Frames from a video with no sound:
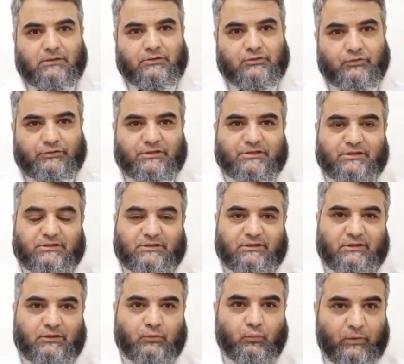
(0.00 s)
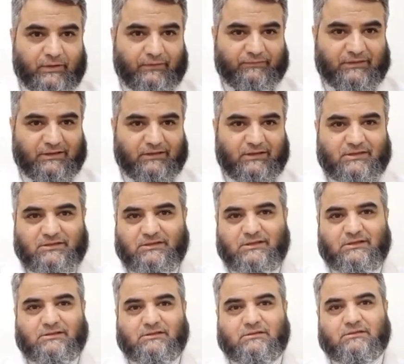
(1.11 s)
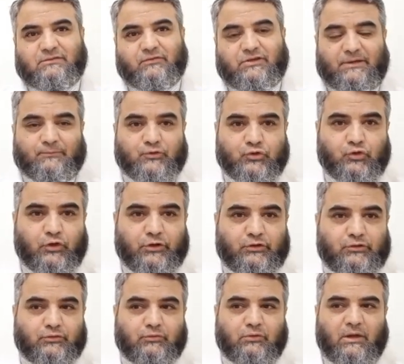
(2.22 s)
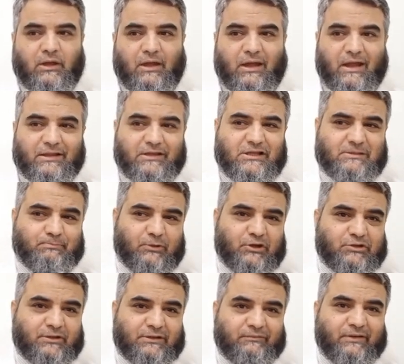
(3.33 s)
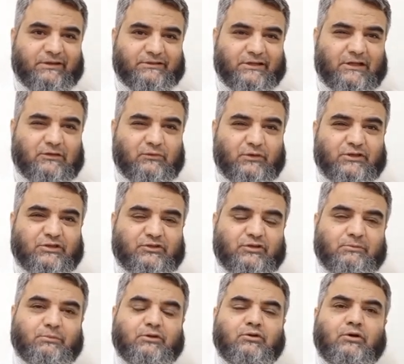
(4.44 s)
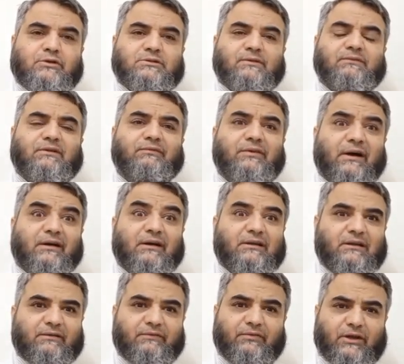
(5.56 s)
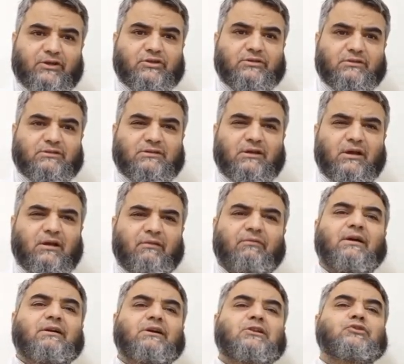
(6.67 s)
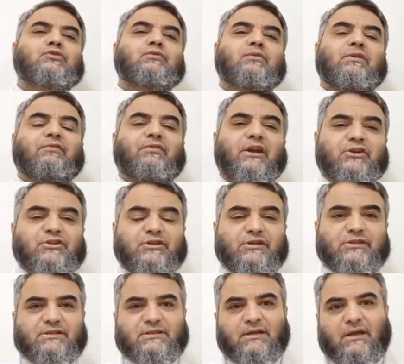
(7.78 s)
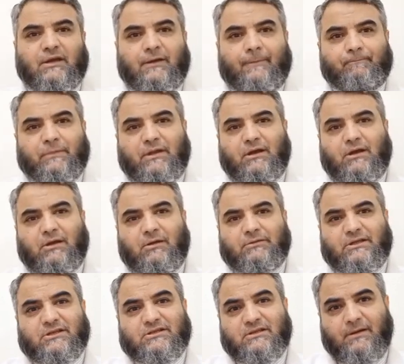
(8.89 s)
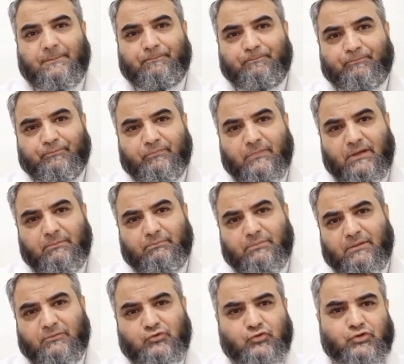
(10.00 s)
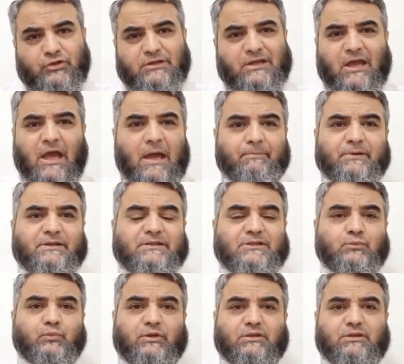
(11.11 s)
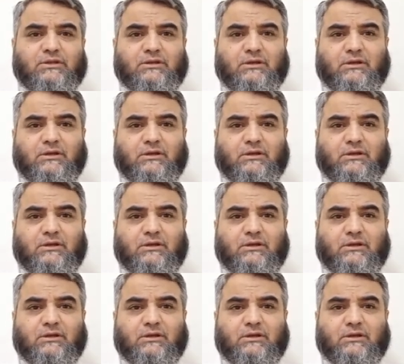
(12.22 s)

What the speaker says: so this is one of the cases which I am showing you. And this patient, if I tell you history, because of the fungal infections. Fungal infections, this usually happens with